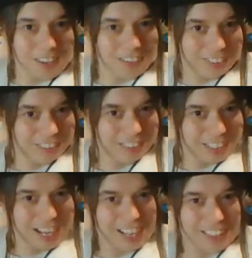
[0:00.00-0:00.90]
all
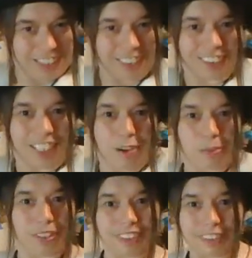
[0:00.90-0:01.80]
different colors at
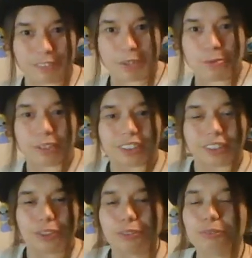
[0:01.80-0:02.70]
once if you want
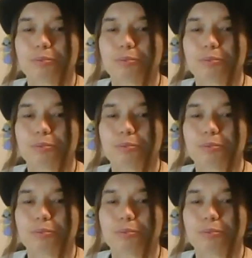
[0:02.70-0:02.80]
to,